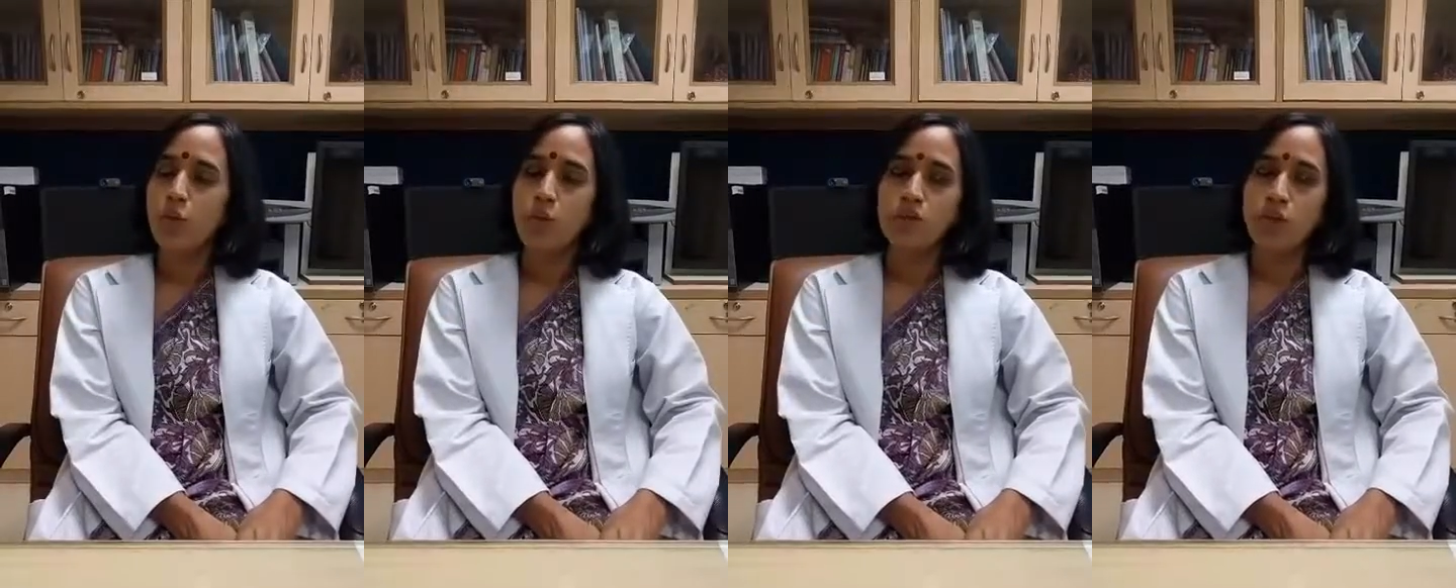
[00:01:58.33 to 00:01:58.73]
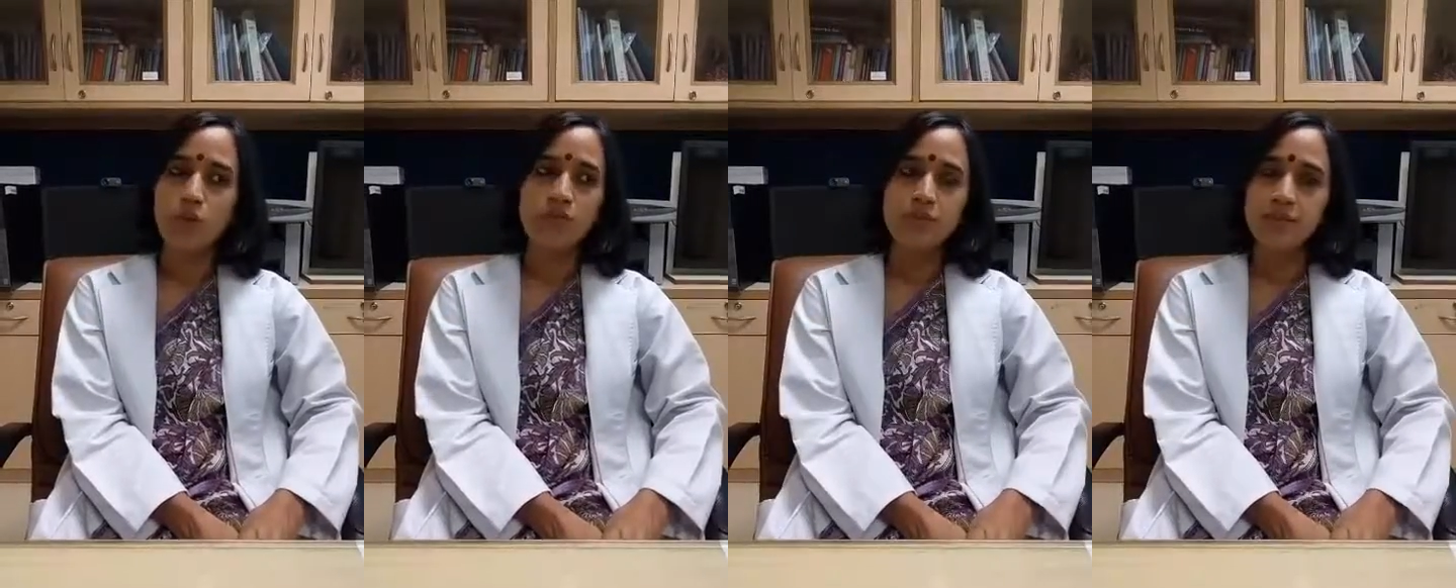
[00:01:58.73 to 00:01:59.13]
which
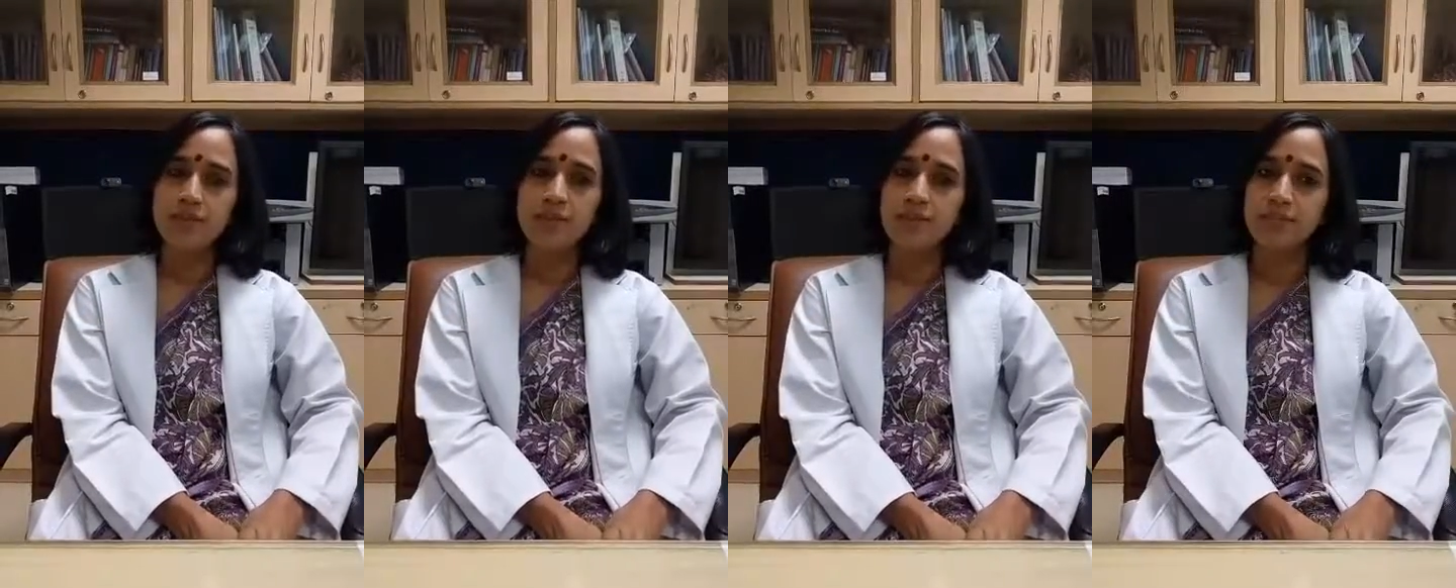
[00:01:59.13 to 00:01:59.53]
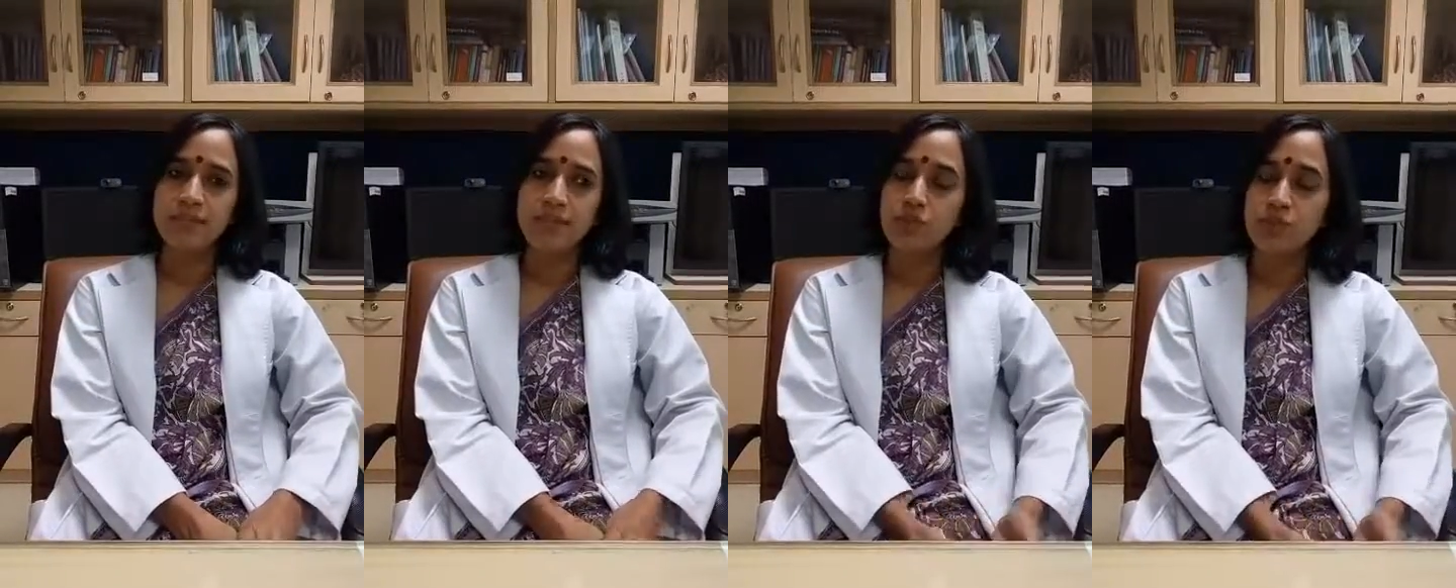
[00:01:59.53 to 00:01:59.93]
offers the
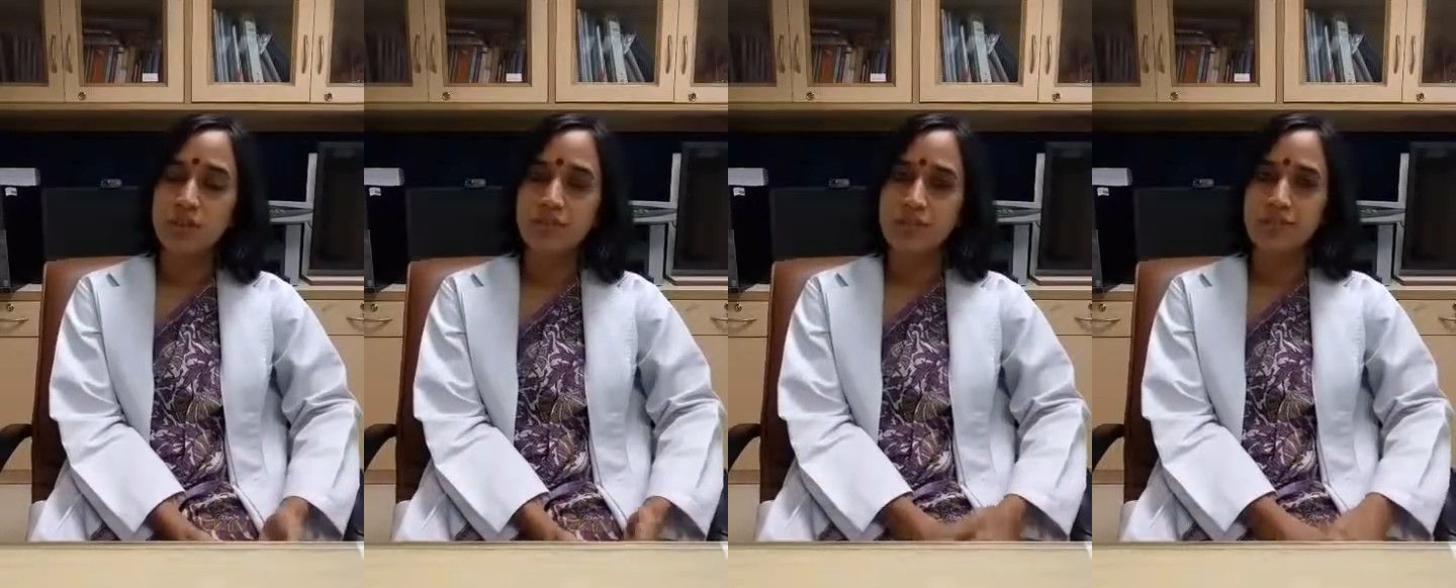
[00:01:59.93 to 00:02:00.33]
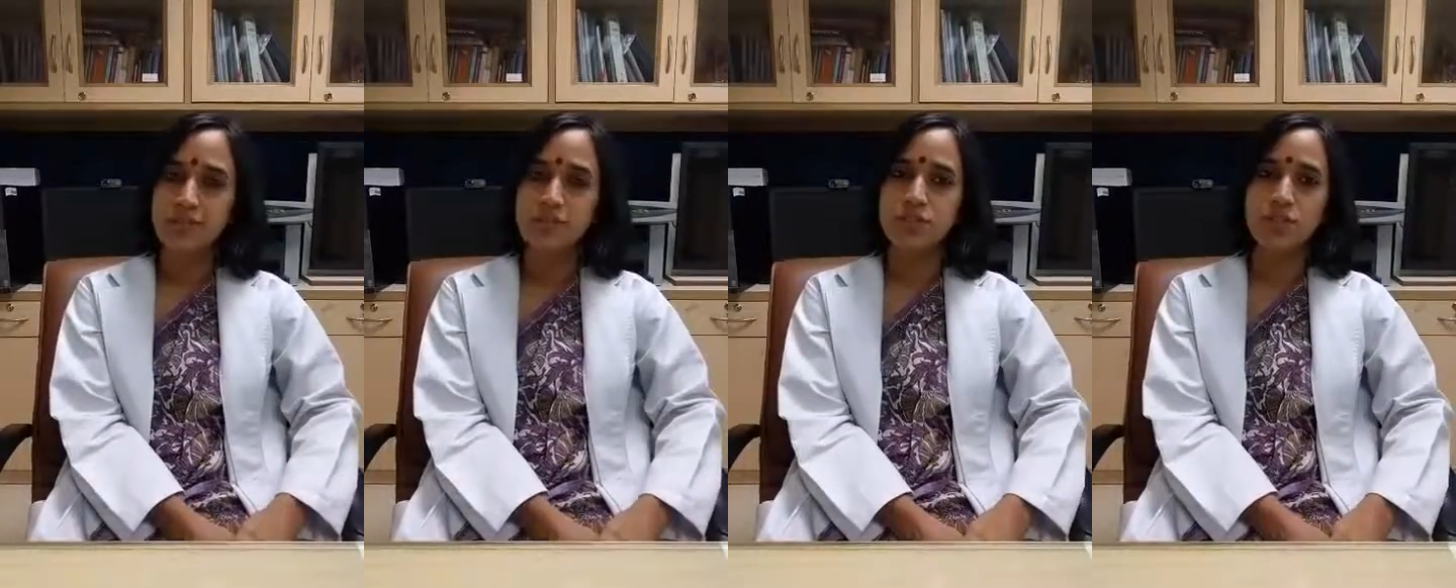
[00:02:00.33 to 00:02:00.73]
metro
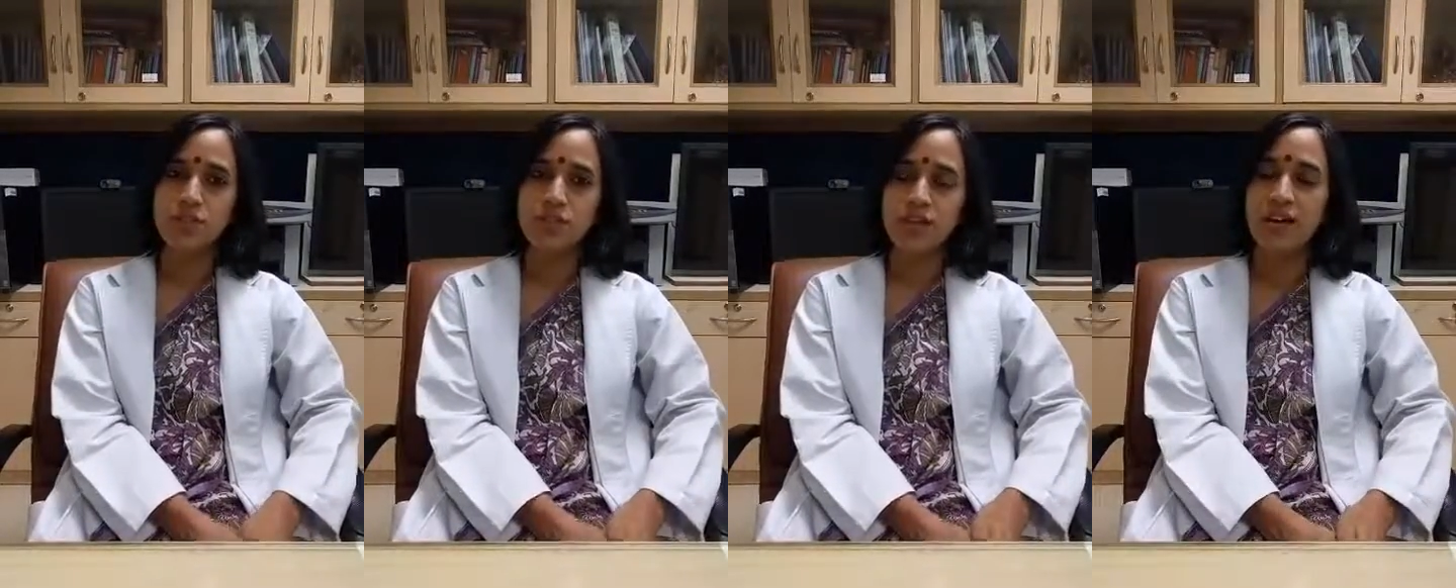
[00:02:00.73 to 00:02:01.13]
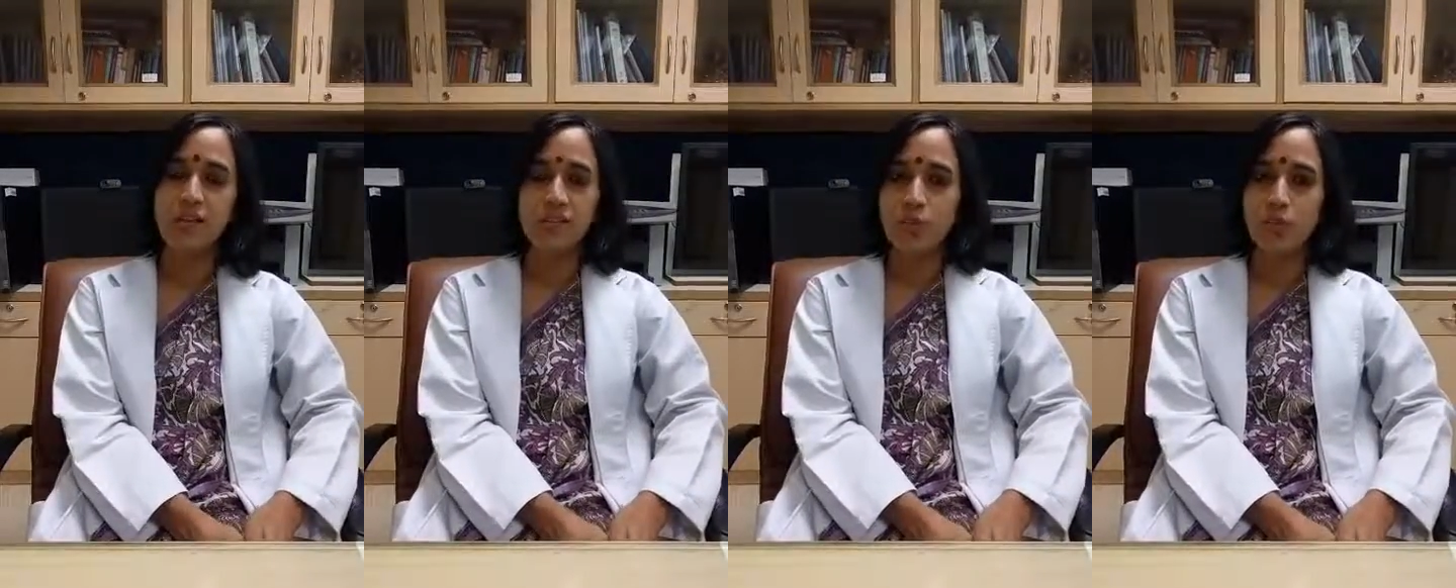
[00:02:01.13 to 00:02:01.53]
services to
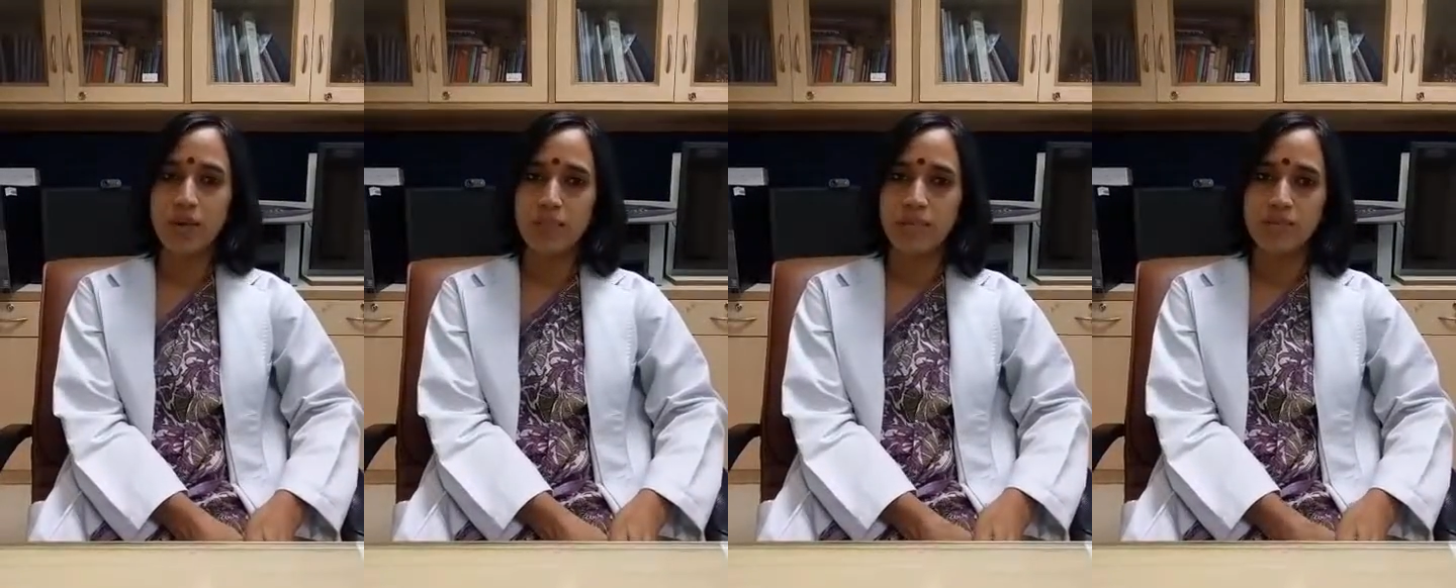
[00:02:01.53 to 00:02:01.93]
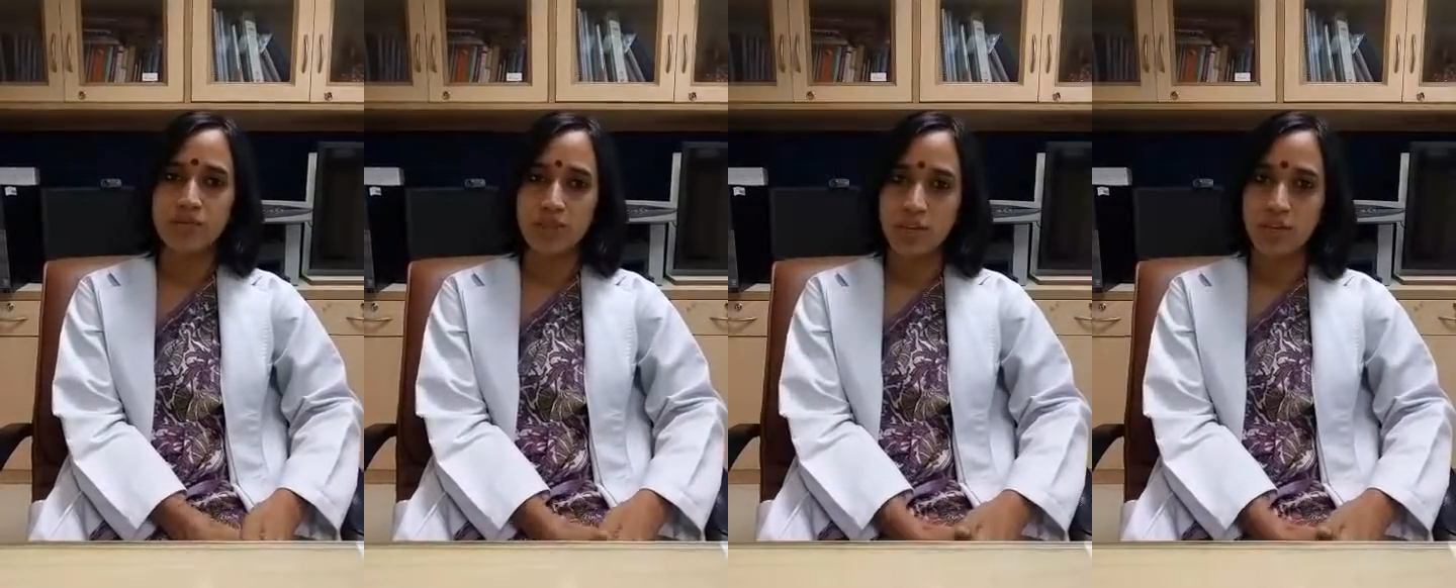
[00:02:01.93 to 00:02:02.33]
travel from one place
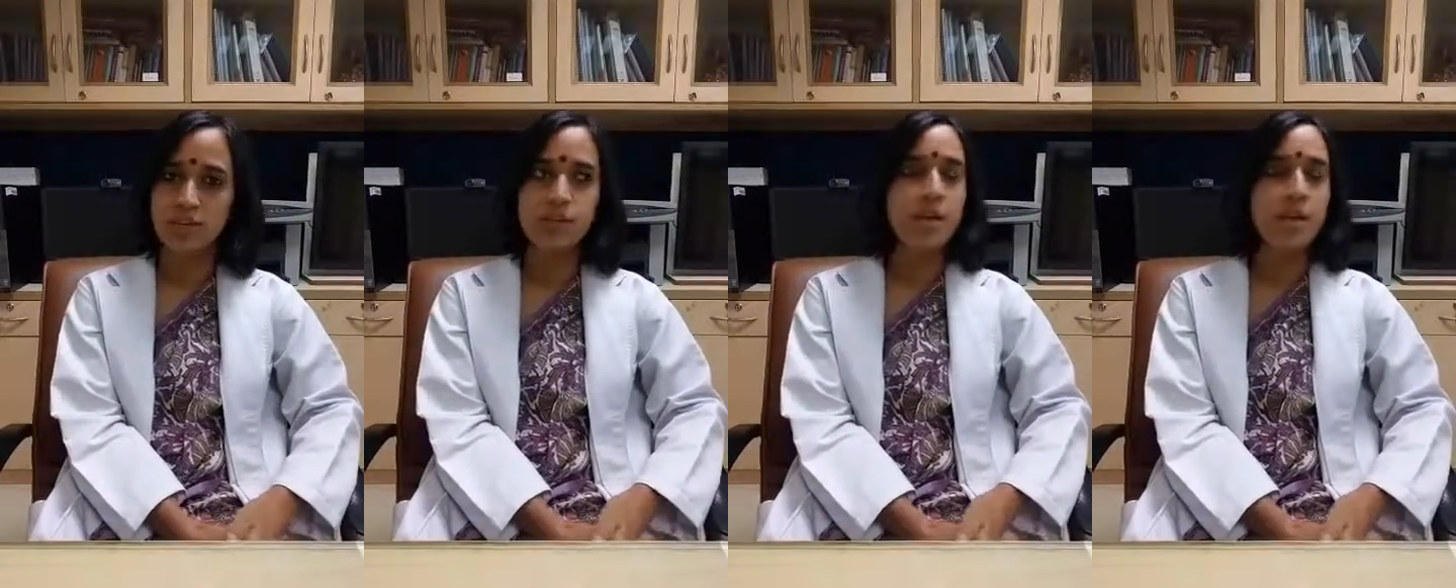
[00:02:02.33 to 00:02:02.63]
to the other.